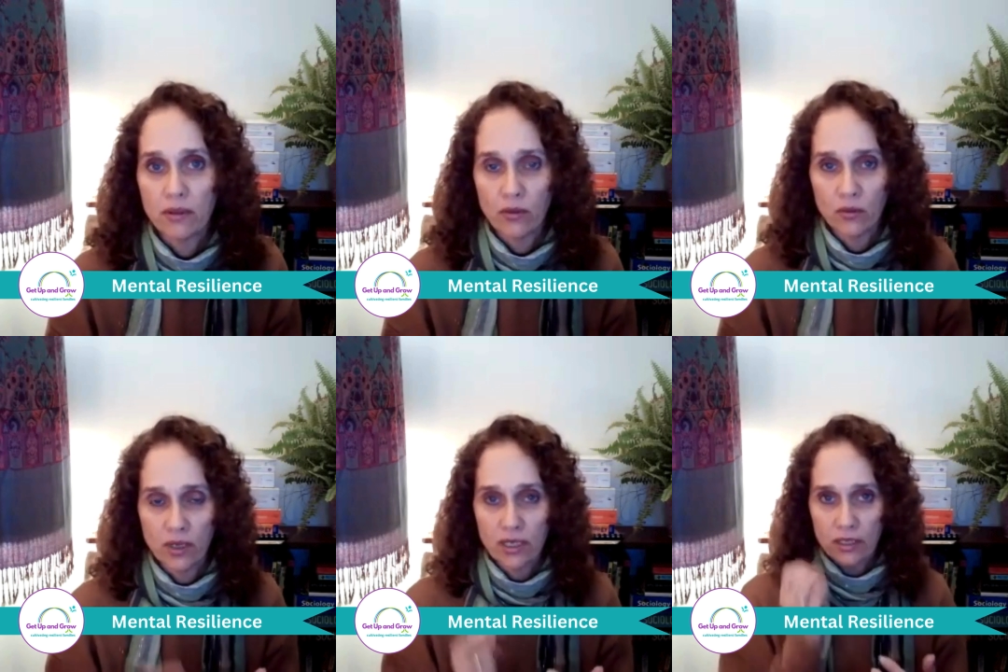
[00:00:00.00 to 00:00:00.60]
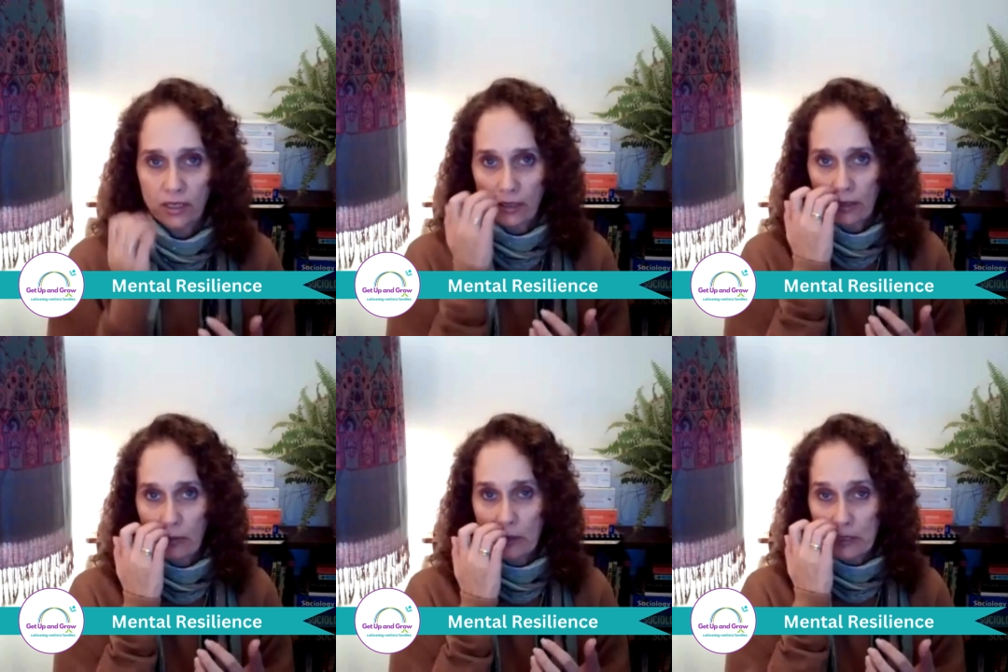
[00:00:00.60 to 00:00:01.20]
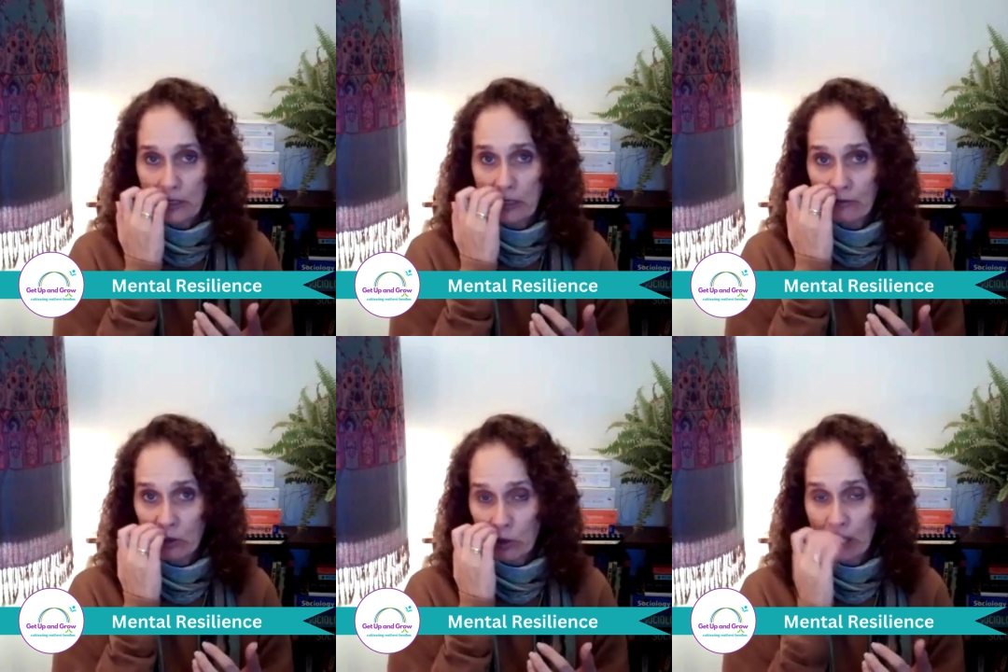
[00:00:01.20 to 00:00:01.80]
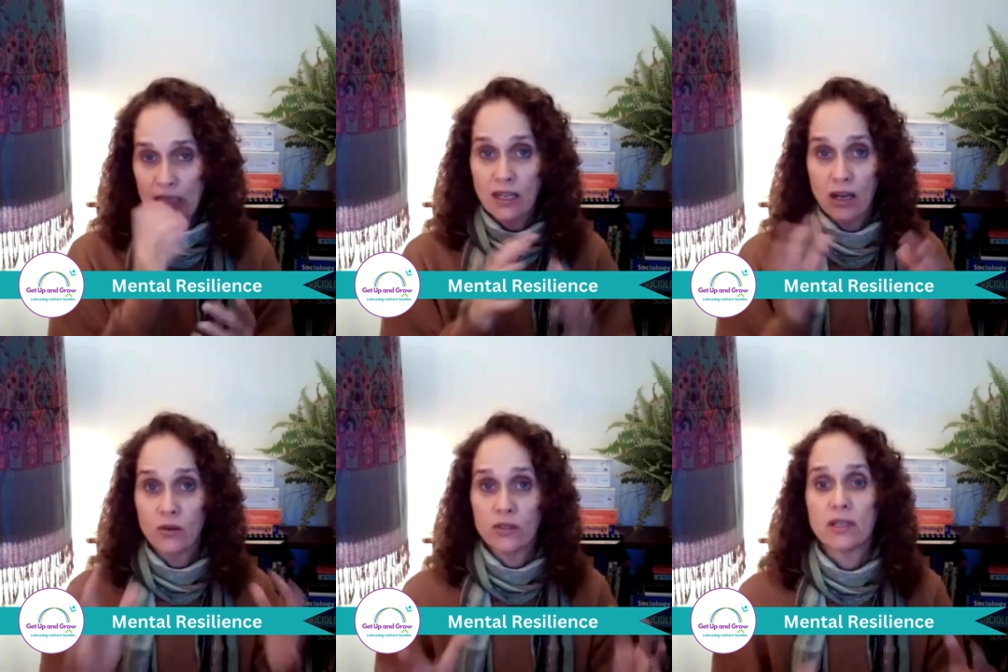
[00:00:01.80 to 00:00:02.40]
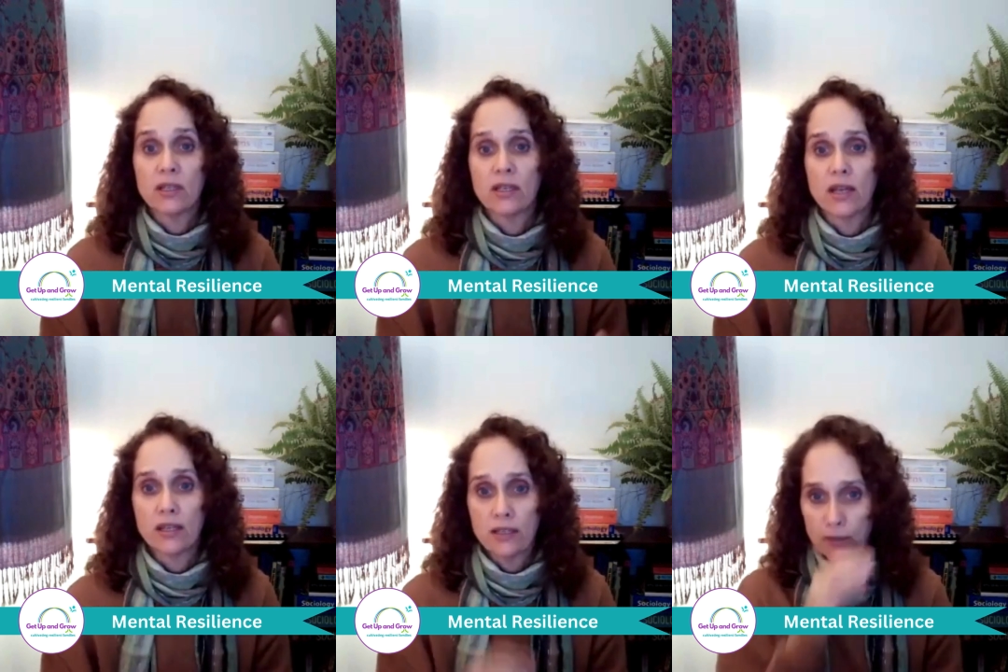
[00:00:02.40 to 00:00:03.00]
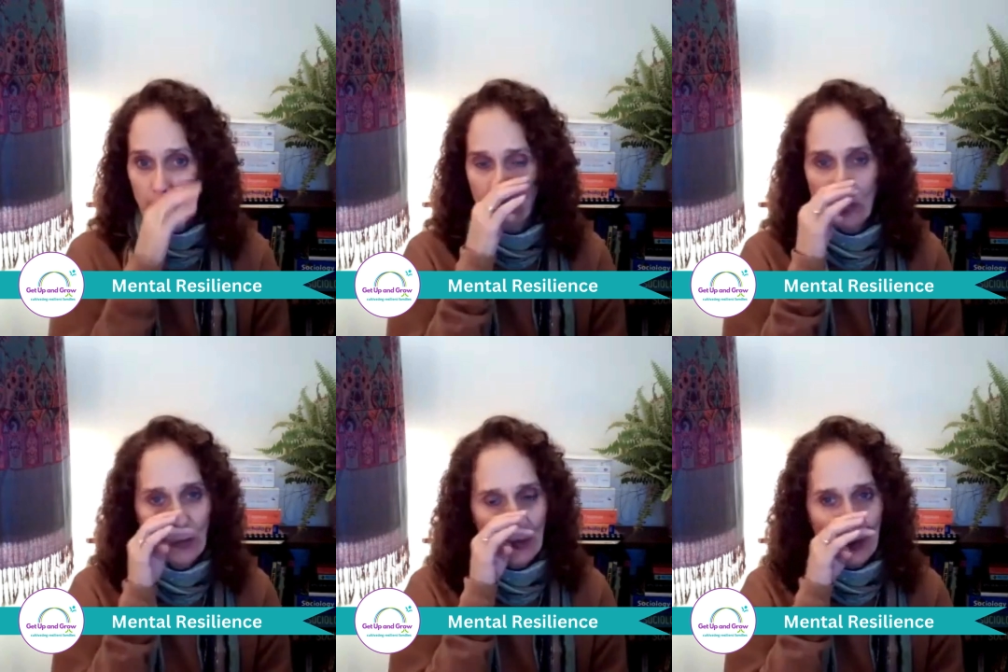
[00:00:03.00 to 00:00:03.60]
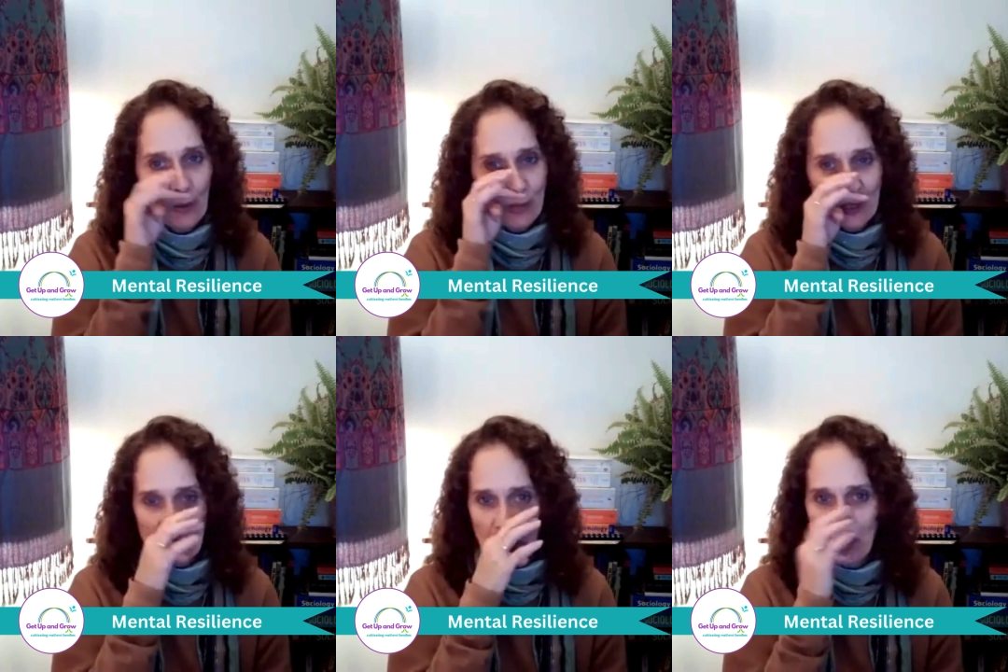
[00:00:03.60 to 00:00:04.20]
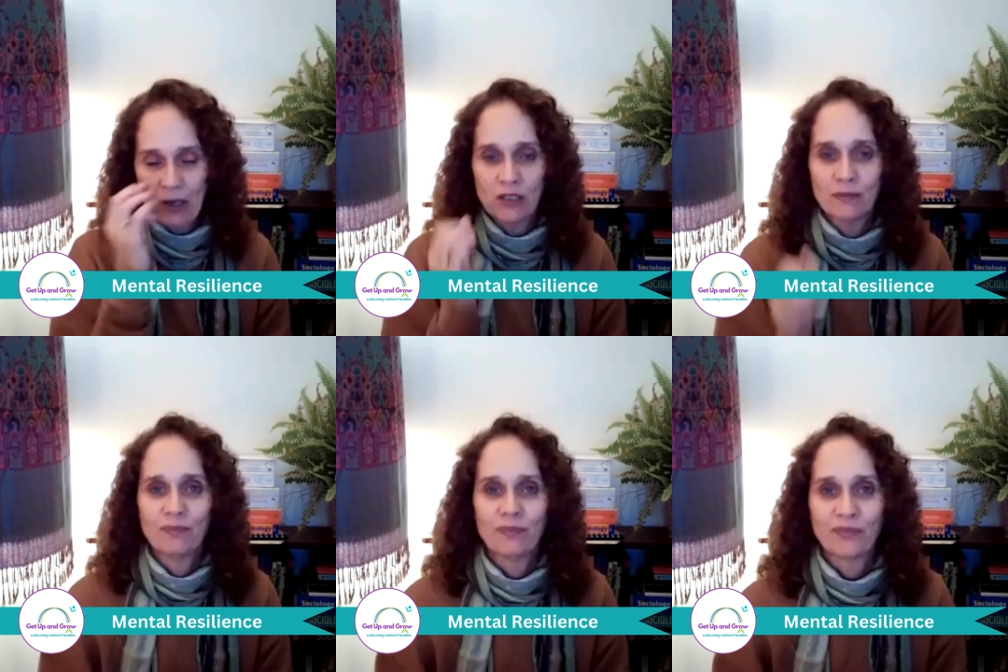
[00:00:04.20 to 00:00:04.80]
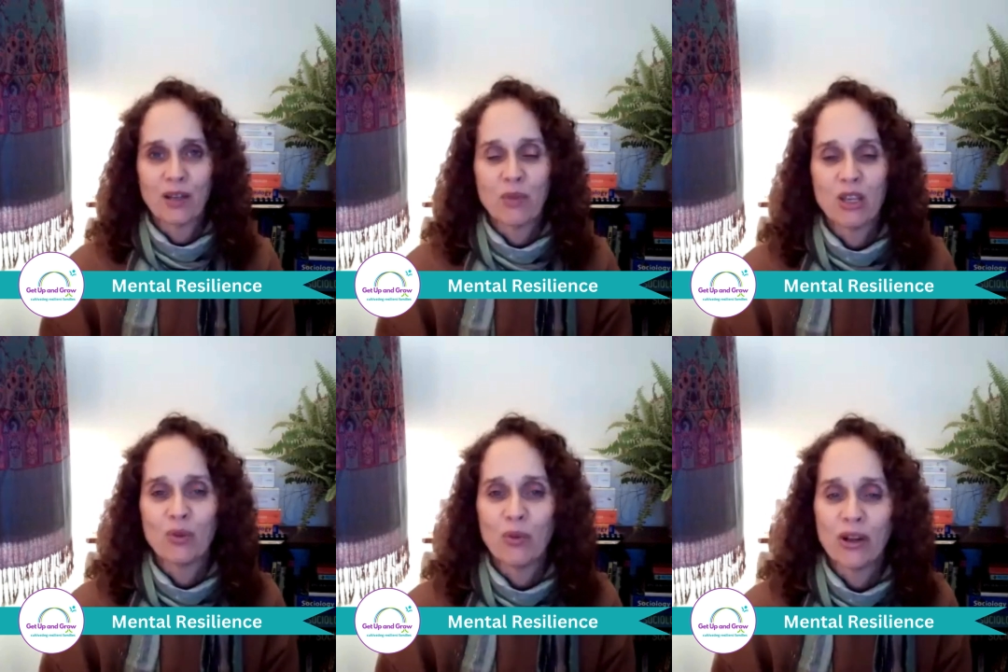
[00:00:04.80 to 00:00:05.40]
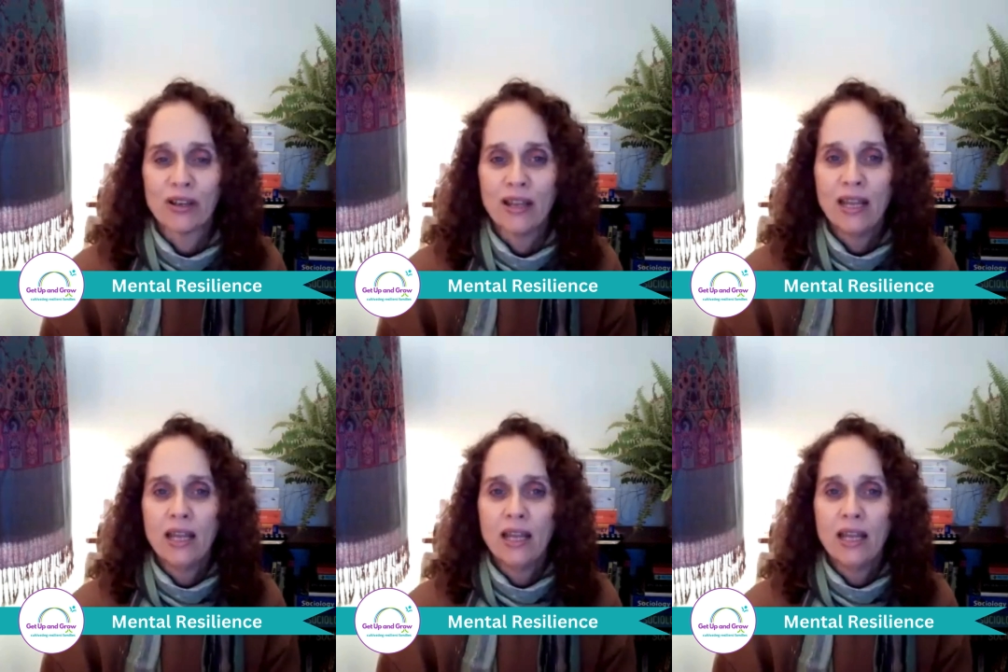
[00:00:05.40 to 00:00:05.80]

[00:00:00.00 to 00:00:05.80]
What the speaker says: All right. And that means 7 to 8 hours a night. Oh, I'm itching now. I beg your pardon.